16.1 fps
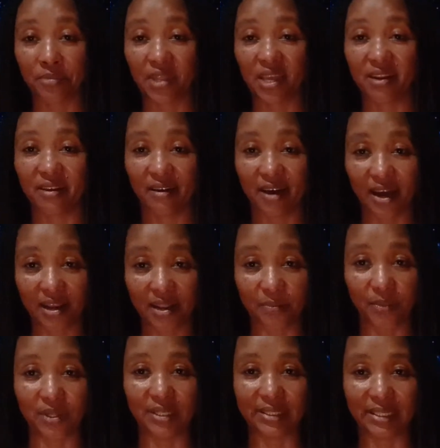they're
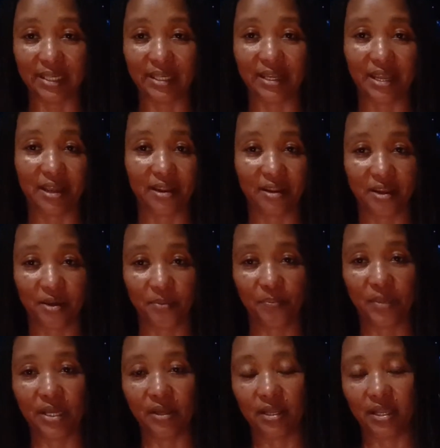animals and
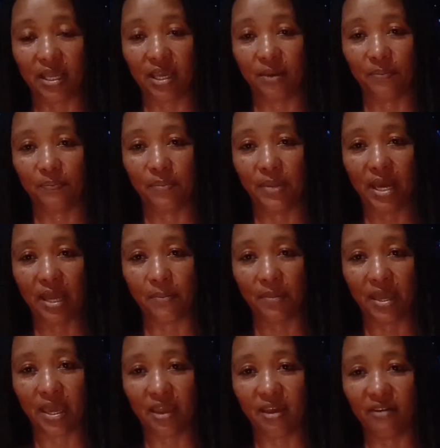they
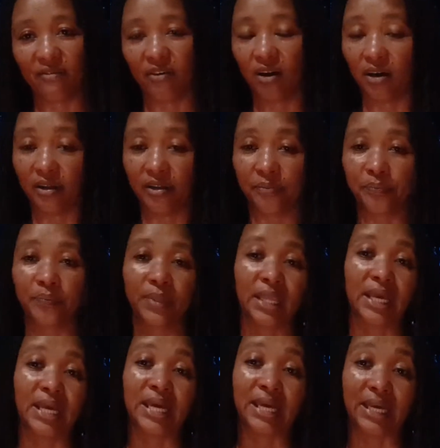behave on
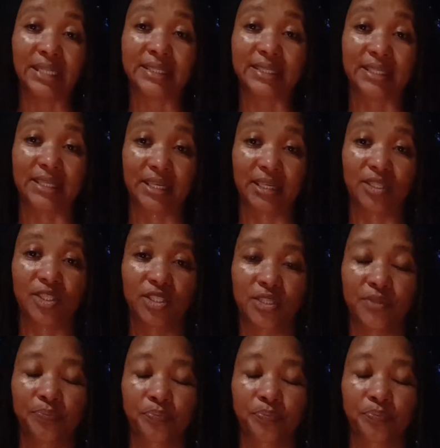instinct.